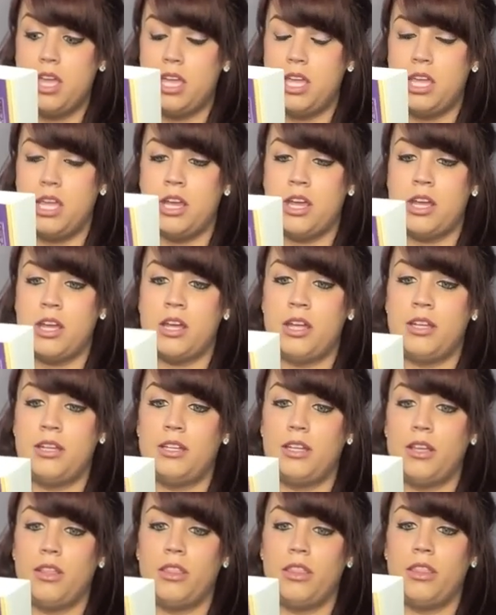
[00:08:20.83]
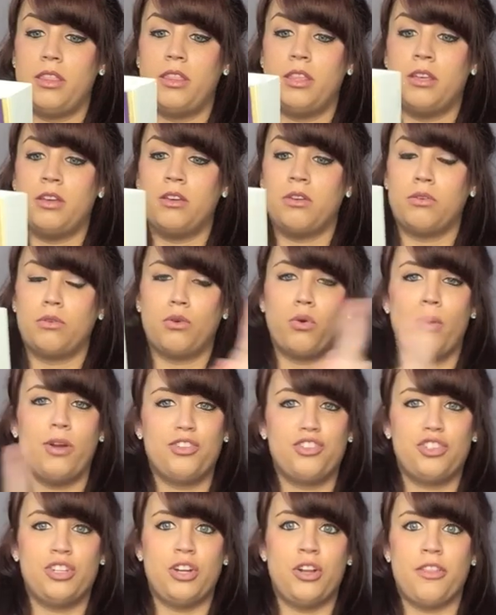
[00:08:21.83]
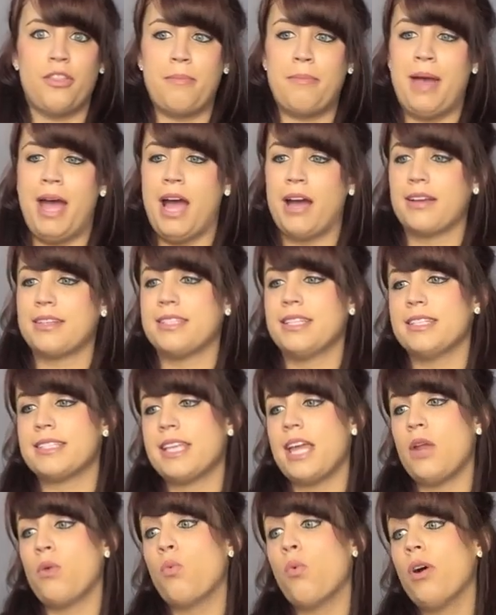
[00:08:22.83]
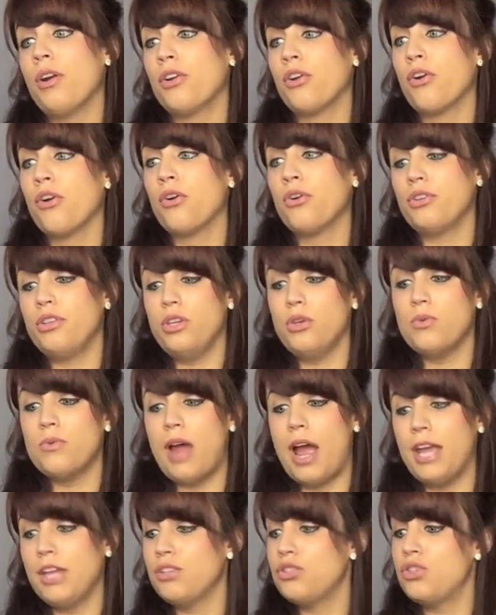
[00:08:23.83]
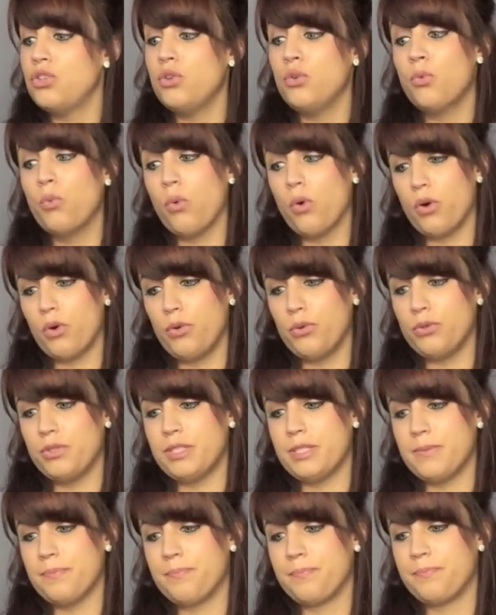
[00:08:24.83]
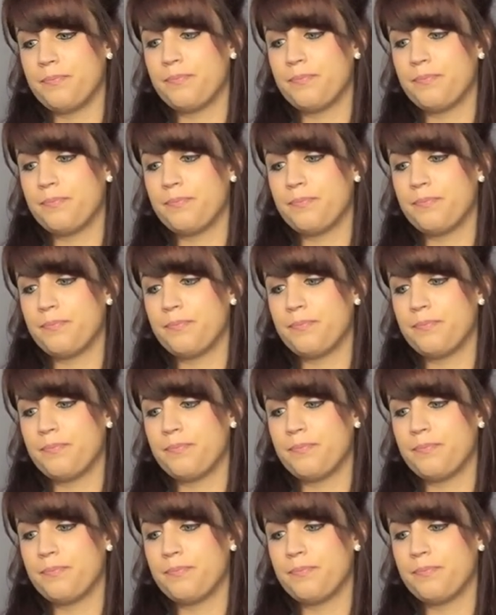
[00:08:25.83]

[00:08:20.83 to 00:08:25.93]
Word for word: and the question on the back says, can one girl unite two worlds?